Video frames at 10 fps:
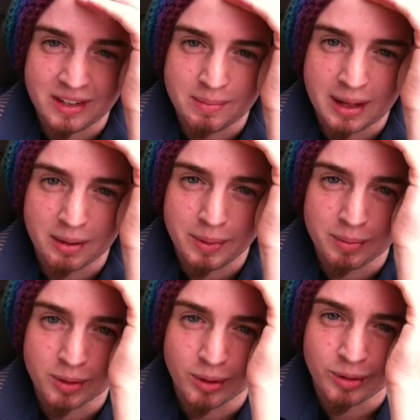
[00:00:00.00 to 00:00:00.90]
female,
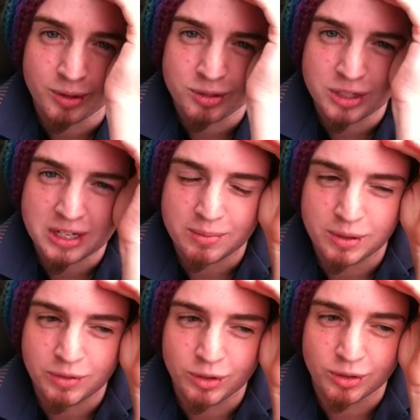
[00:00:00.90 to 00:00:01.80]
people call you she, but
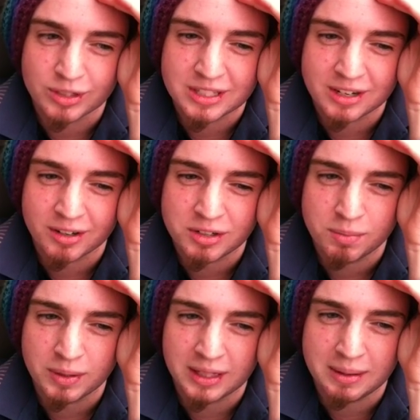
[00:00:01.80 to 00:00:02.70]
if you look
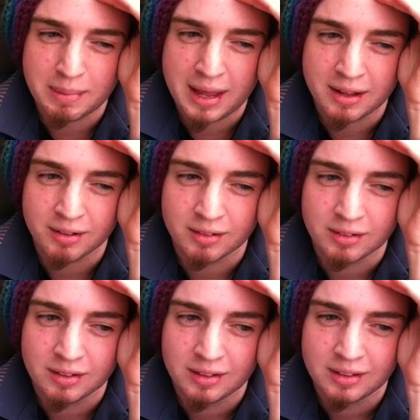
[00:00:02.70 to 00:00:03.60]
stereotypically
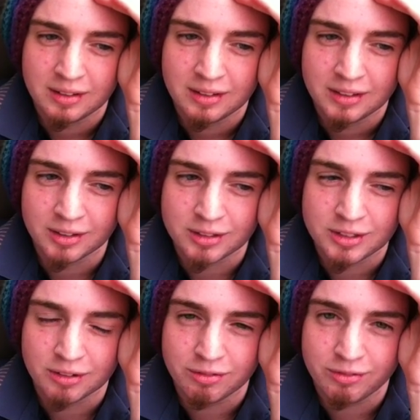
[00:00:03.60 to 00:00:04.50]
male, they'll
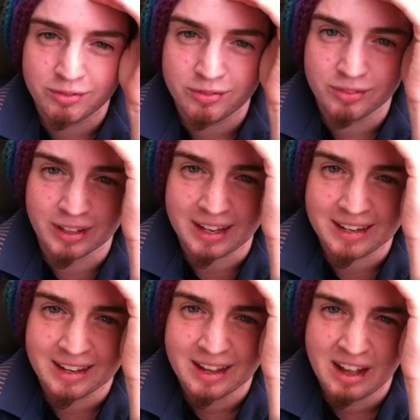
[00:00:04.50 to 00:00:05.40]
still,
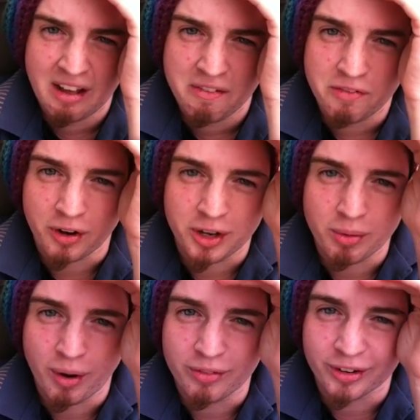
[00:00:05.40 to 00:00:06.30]
like, fuck
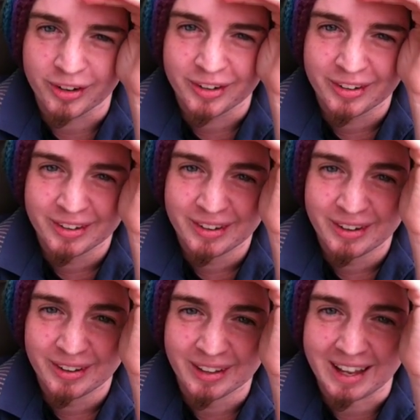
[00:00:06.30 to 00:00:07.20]
you over.
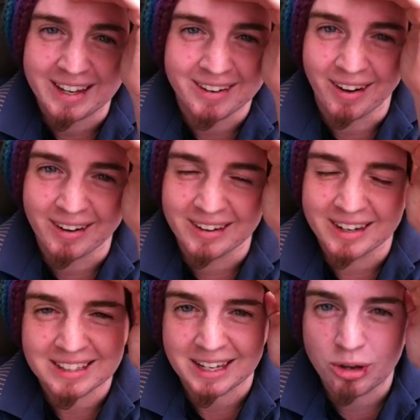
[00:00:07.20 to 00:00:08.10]
Like,
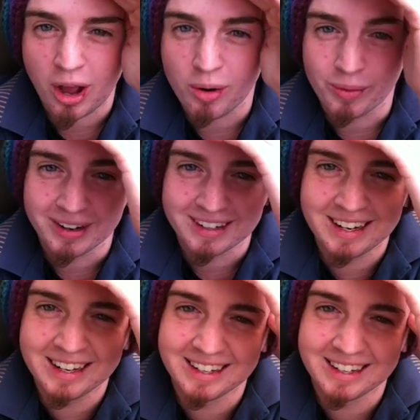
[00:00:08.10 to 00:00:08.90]
it's like you can't win.